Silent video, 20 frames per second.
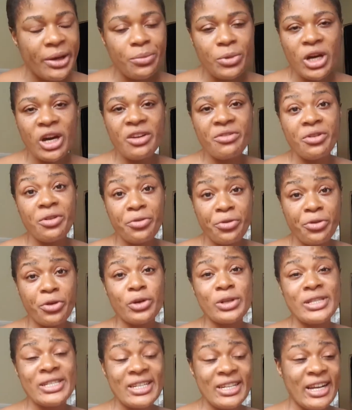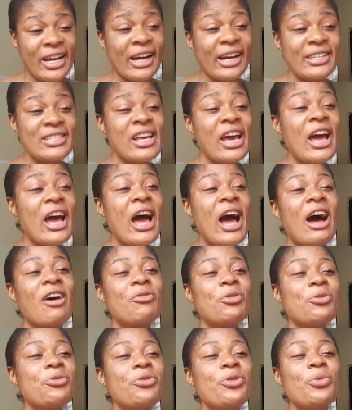I'm not even fronting, guys. I've
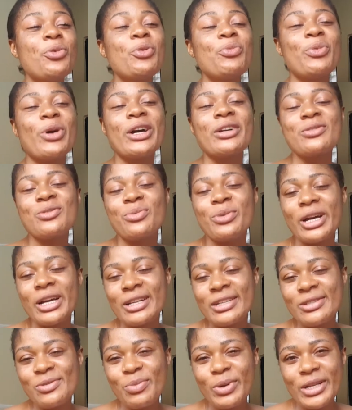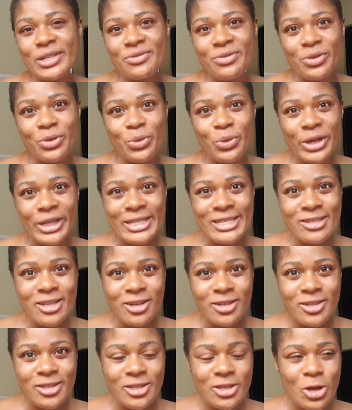been filming back to back this past few weeks
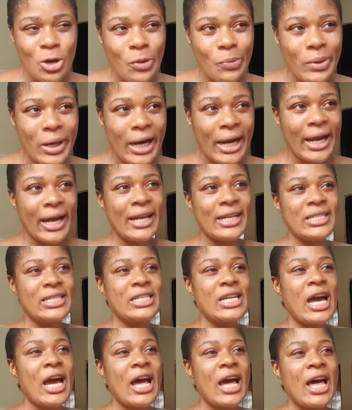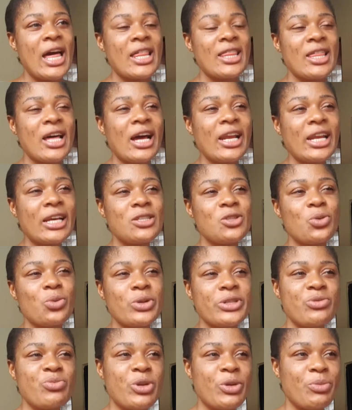non-stop, and that has
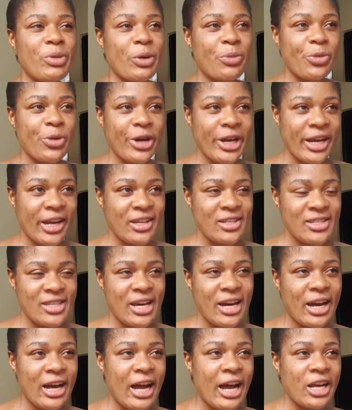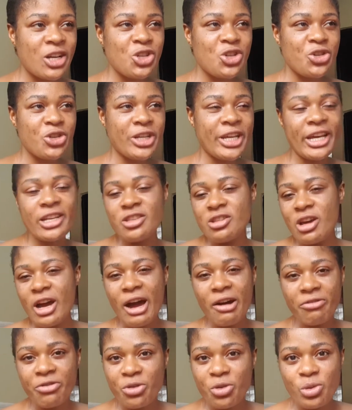always been my prayers, that I should get to
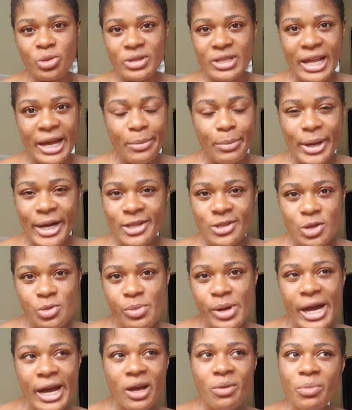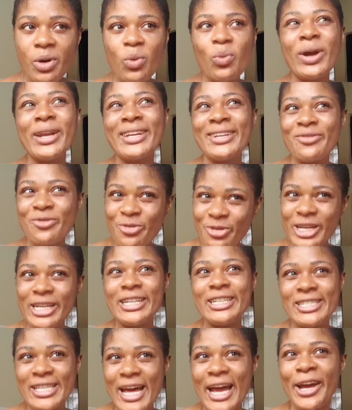have roles like back to back. But when it
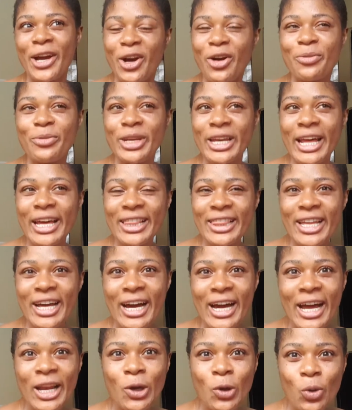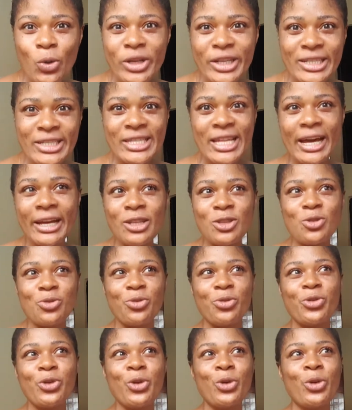really started coming like that, I low-key started to
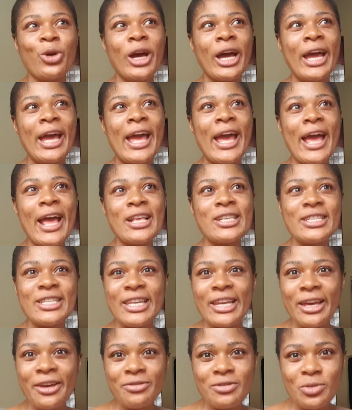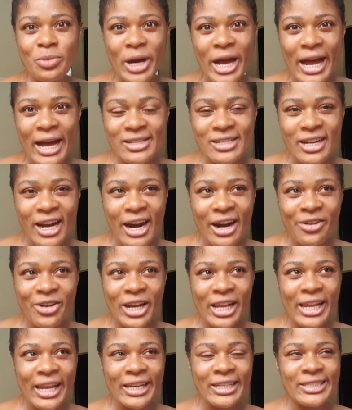feel enslaved to my acting
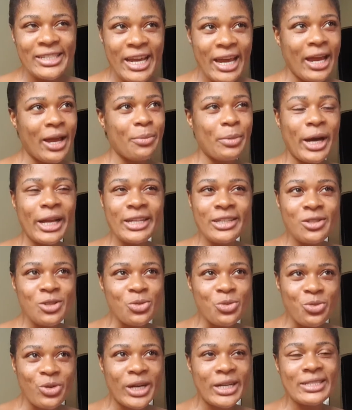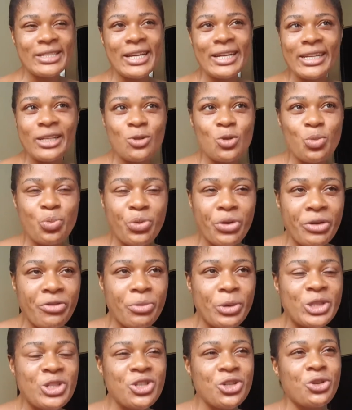career. Like, damn, I need to rest, I need to breathe.
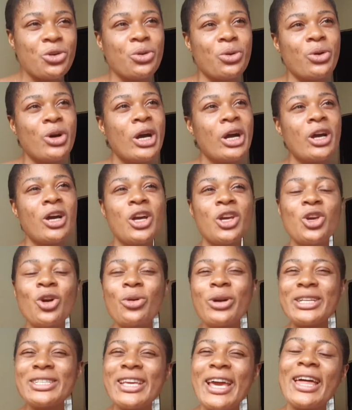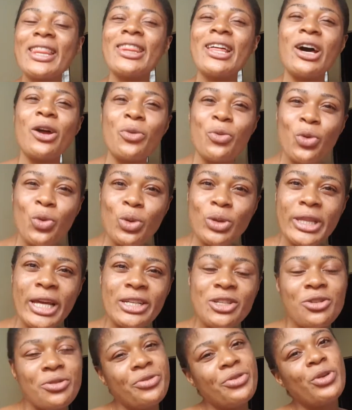But you know, you always get that role
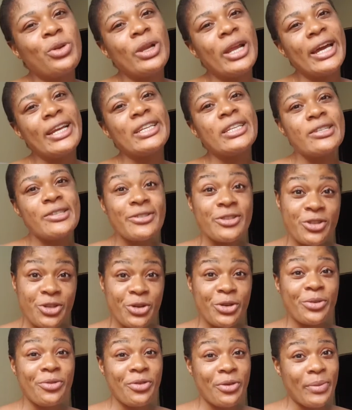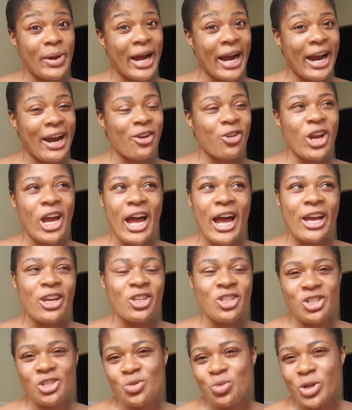that you feel like, this is good for my career, and
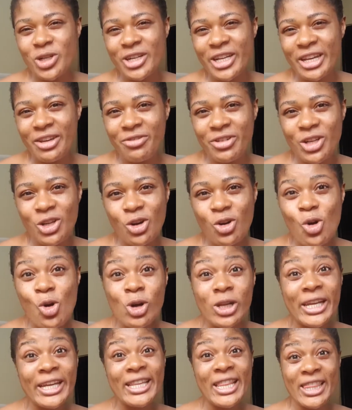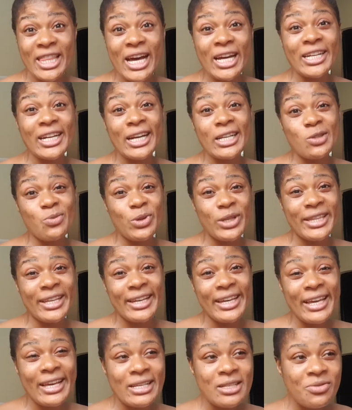you just want to give it your all. And that has been the
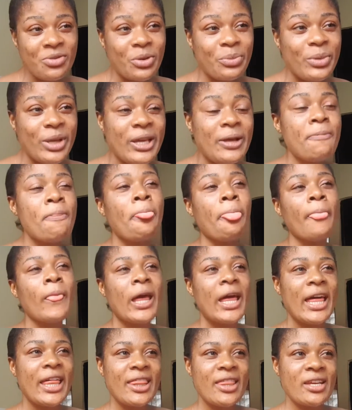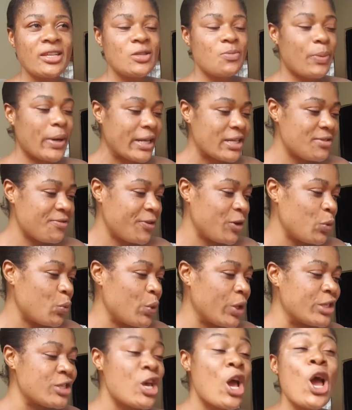case for me this past few
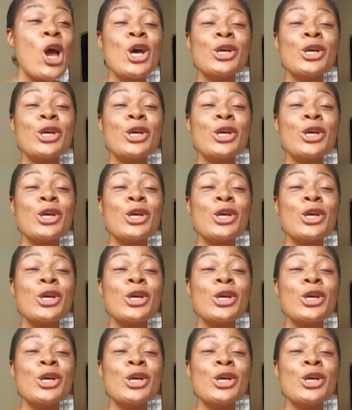weeks.